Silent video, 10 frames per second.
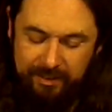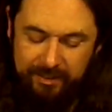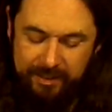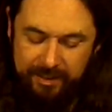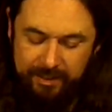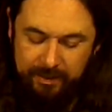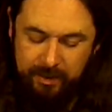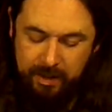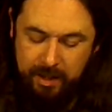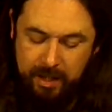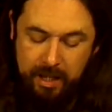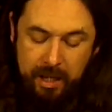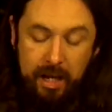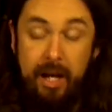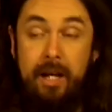no, say
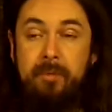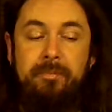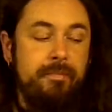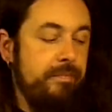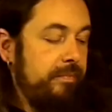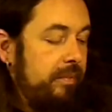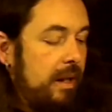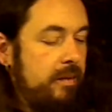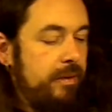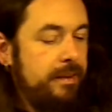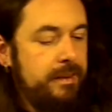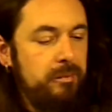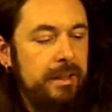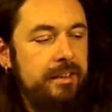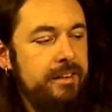um, I found
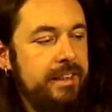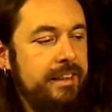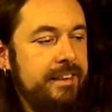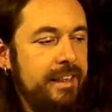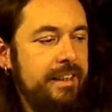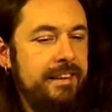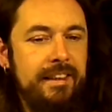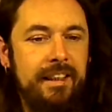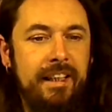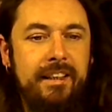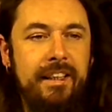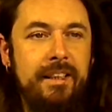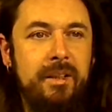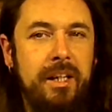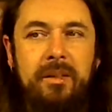some interesting sites today that I
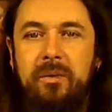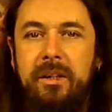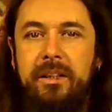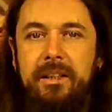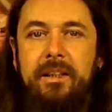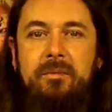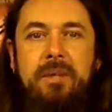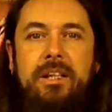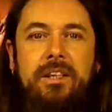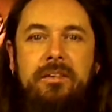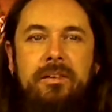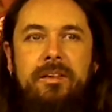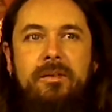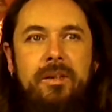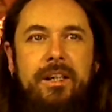just kind of wanted to like mention
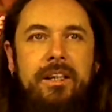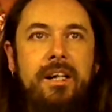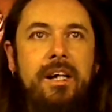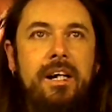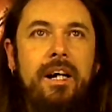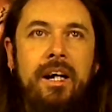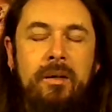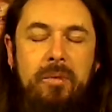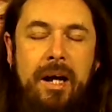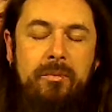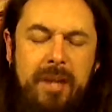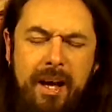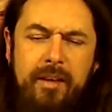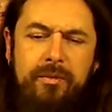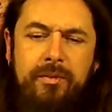real quick. Um, I'm
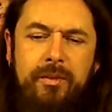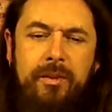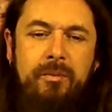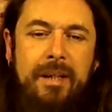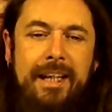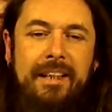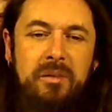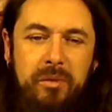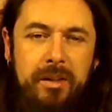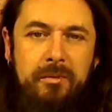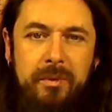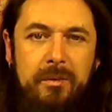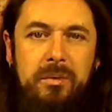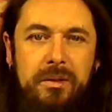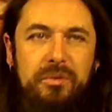not for making fun of
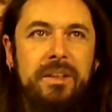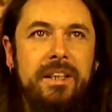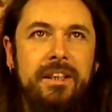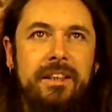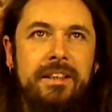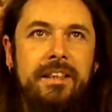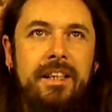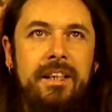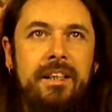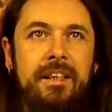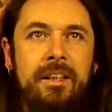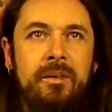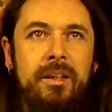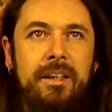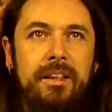people's religions. You
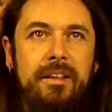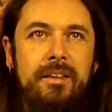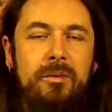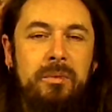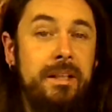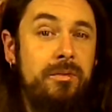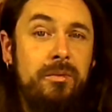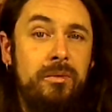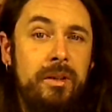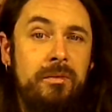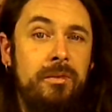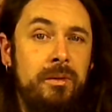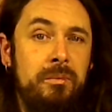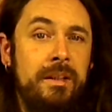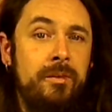know what? Believe in what you
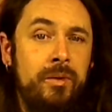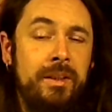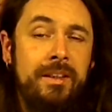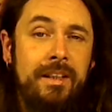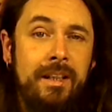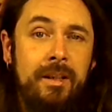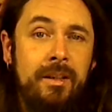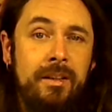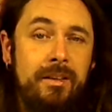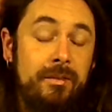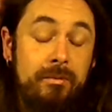want to believe in, and